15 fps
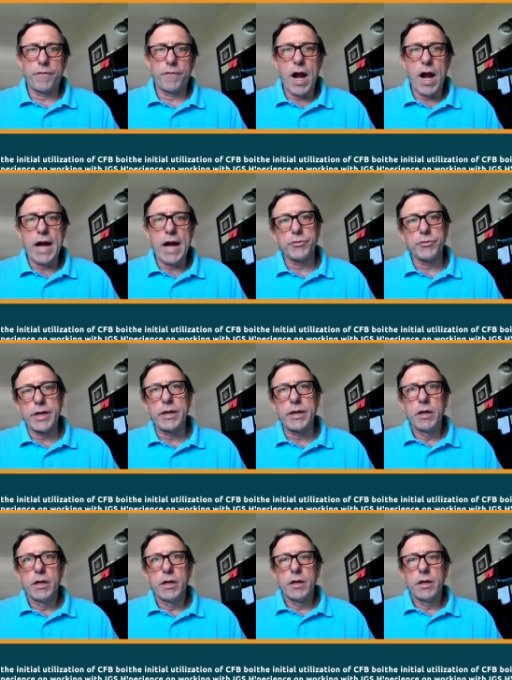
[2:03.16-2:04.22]
the refractory,
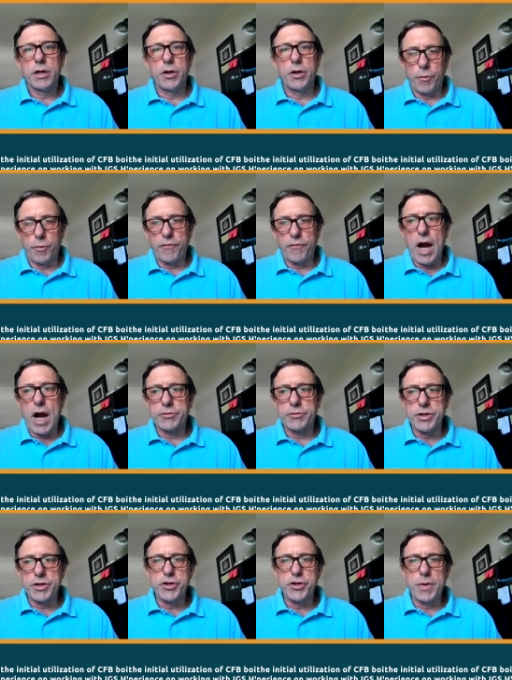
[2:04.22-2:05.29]
you know, the
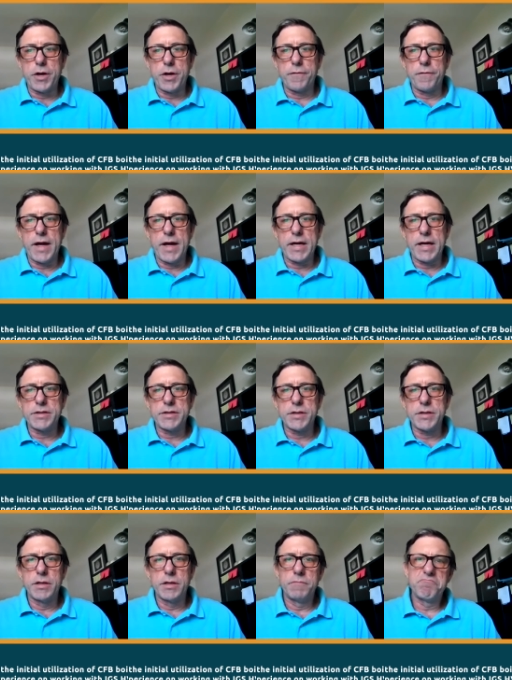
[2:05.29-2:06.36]
refractory tube
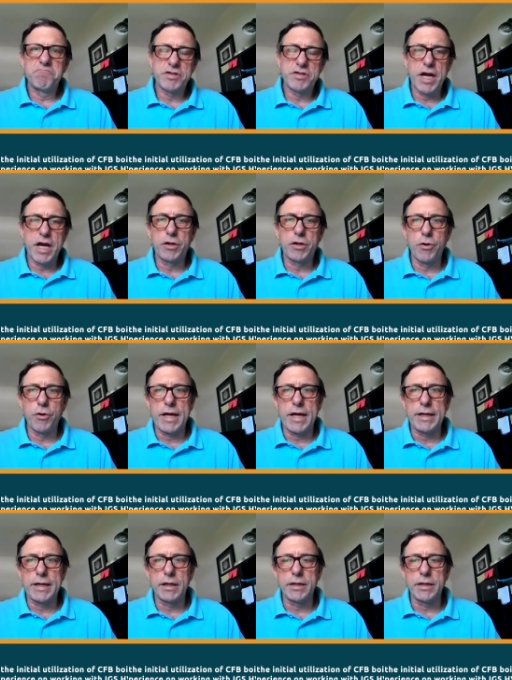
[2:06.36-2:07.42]
interface, cyclone
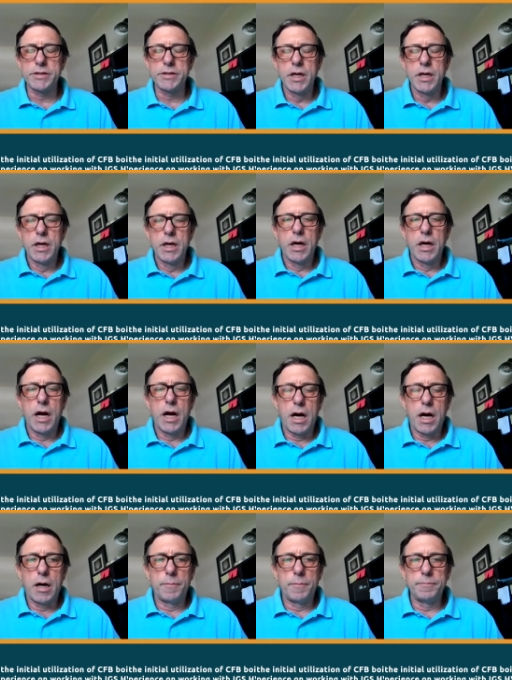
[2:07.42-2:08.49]
inlets,
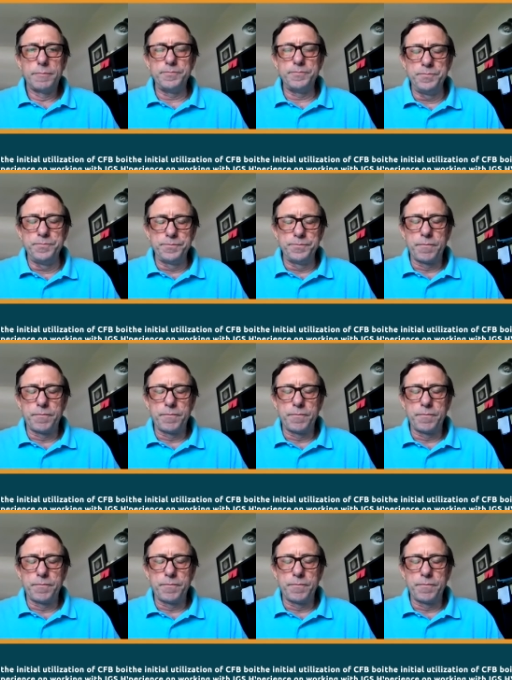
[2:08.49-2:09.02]
um,